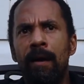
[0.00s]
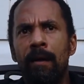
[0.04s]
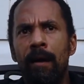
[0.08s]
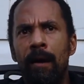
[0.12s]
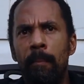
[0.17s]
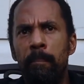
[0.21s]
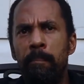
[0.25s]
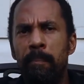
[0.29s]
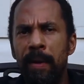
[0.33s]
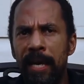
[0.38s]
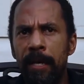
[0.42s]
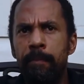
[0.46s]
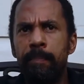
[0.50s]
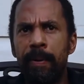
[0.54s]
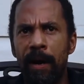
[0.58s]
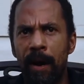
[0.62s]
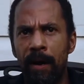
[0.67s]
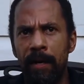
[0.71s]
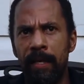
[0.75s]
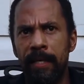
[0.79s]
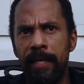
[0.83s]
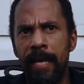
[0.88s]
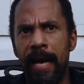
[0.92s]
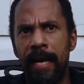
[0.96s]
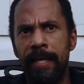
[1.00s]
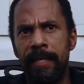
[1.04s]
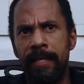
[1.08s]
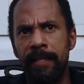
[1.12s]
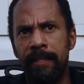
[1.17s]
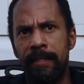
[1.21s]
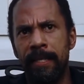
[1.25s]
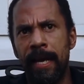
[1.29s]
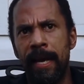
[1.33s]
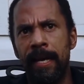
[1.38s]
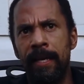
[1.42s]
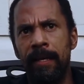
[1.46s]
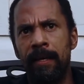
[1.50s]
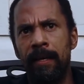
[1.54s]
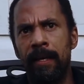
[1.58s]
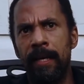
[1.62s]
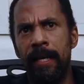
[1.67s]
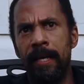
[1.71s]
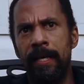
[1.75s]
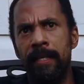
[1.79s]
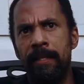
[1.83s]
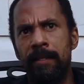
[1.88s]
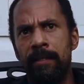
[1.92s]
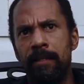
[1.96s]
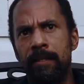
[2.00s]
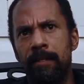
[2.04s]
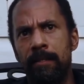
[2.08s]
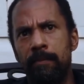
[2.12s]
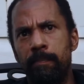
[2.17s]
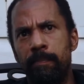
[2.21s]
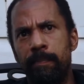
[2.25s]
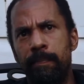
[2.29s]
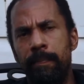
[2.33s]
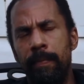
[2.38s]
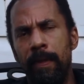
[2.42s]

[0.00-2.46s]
a big part of that desire is